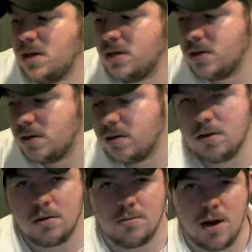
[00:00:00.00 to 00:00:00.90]

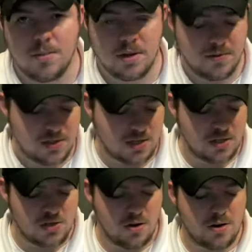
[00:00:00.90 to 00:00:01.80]
the, the wrapper leaf is
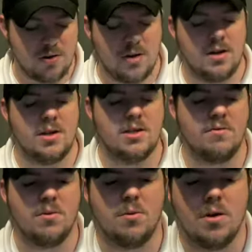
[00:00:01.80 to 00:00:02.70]
actually darker than it is
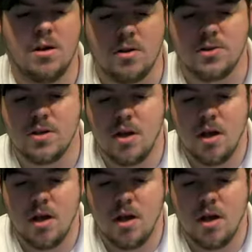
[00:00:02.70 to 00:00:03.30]
everywhere else.